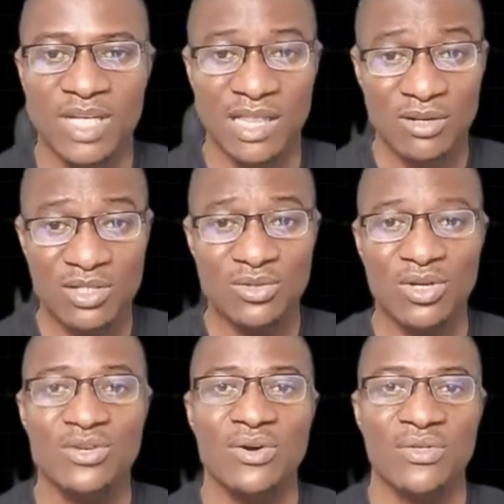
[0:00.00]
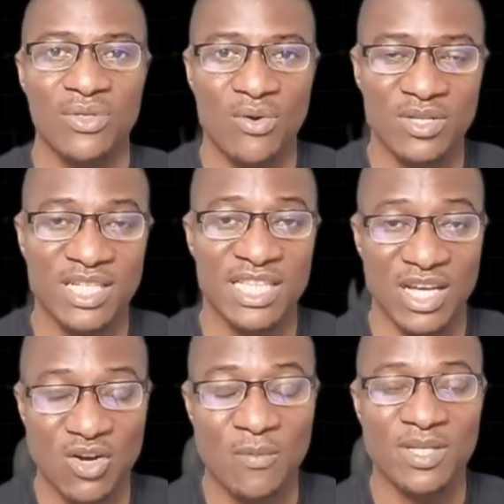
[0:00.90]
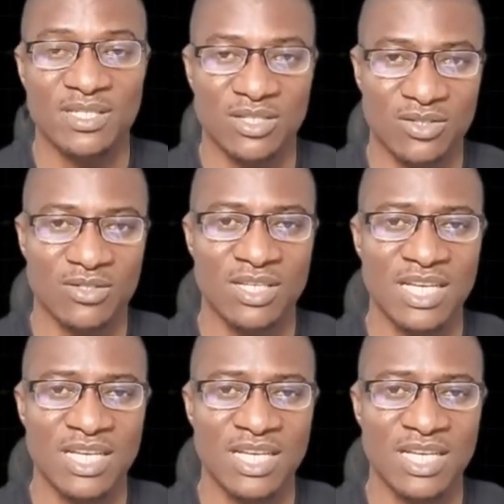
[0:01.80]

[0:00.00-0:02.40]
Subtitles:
Let us know your thoughts in the comment section,